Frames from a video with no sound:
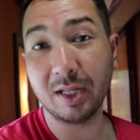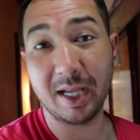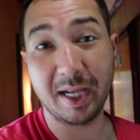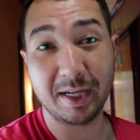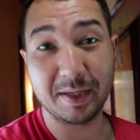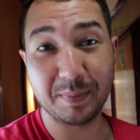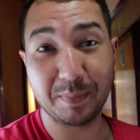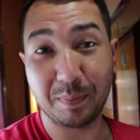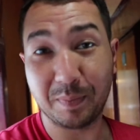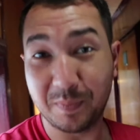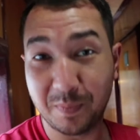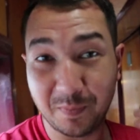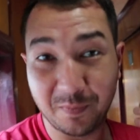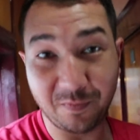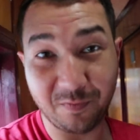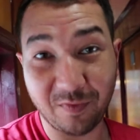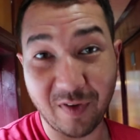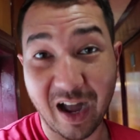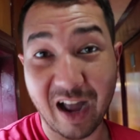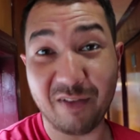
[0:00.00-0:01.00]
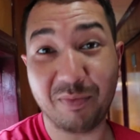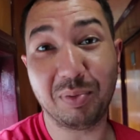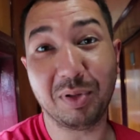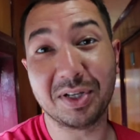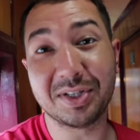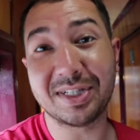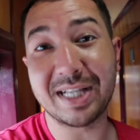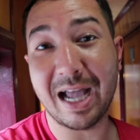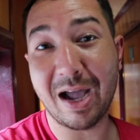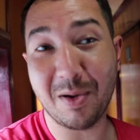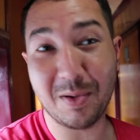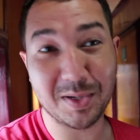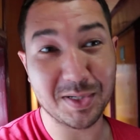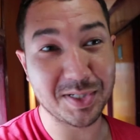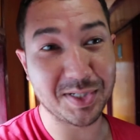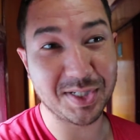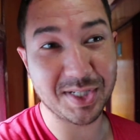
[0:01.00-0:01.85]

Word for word: like five plus hours,